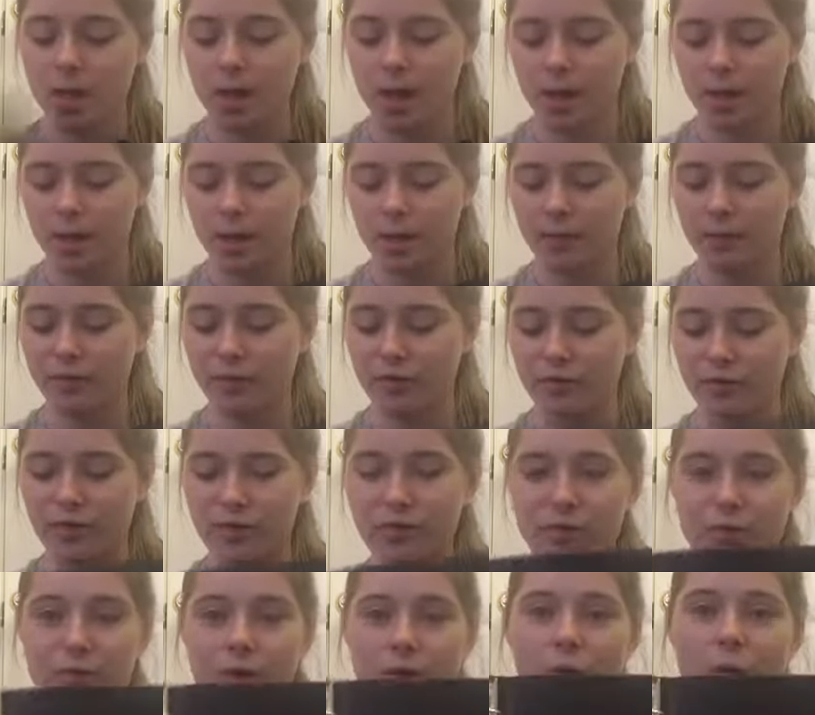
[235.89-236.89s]
And I use
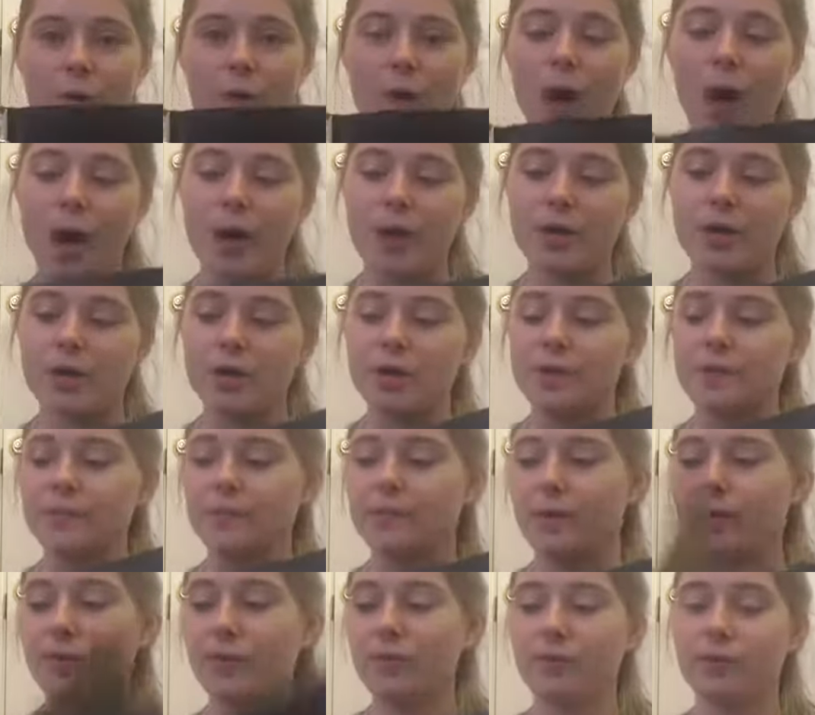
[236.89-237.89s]
this for choir
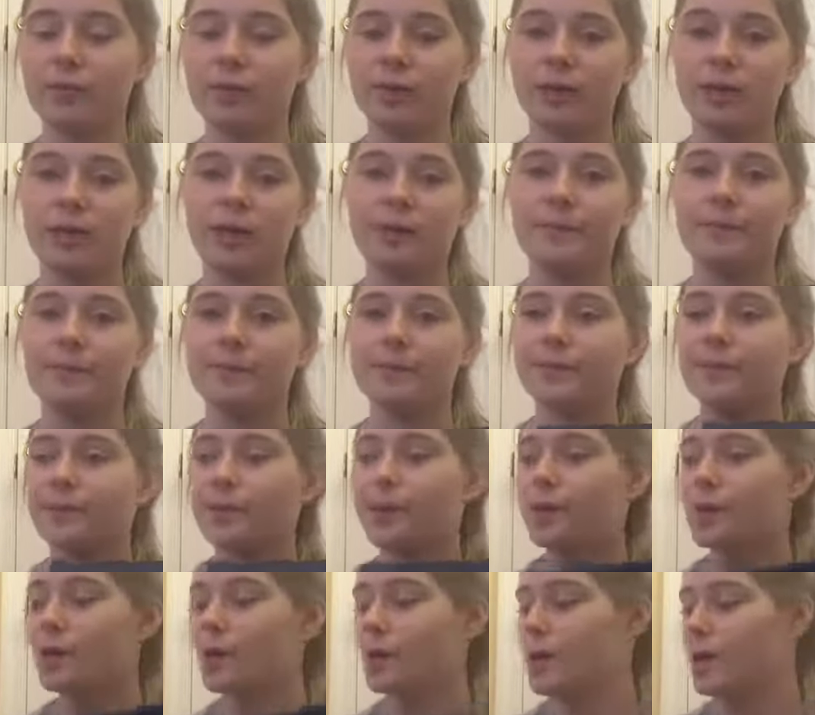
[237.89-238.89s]
because we
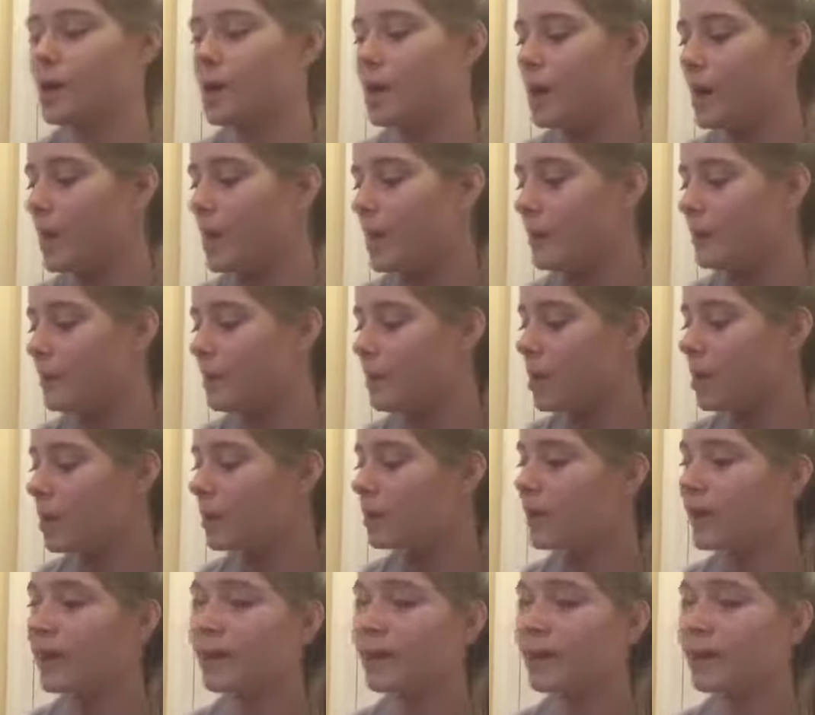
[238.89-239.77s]
are